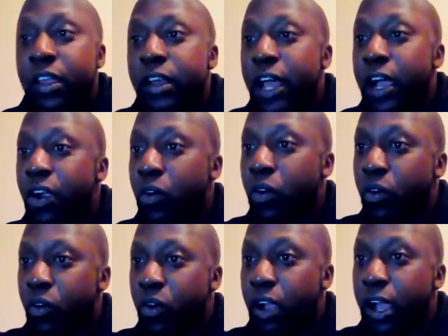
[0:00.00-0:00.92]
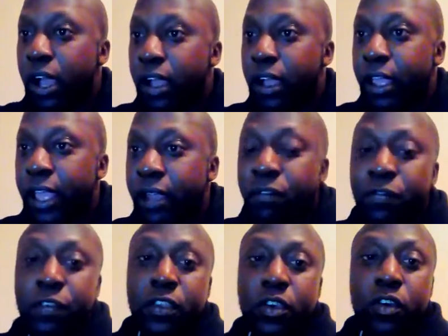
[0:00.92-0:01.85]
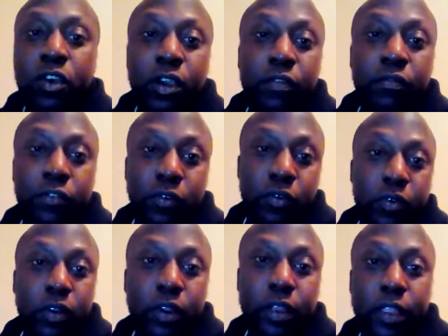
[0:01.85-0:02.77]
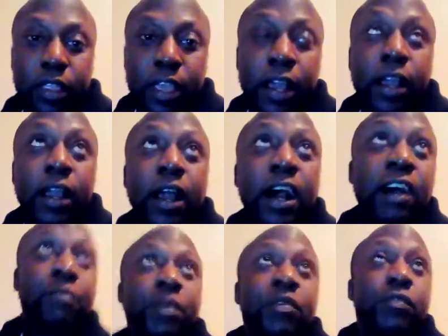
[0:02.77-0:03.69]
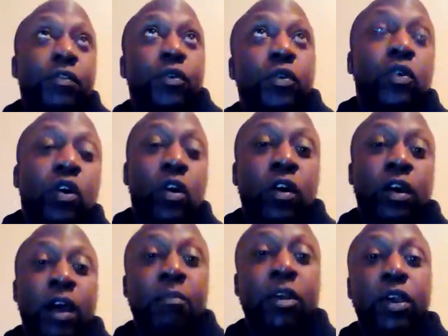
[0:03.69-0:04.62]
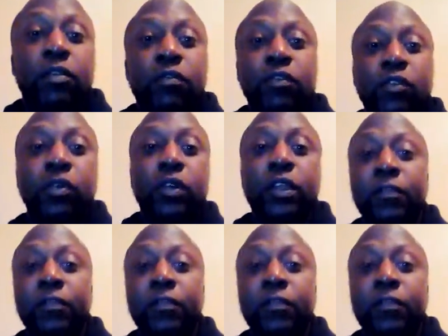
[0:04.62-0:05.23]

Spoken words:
Now, everything you're going through, yeah, I've been through or I'm going through.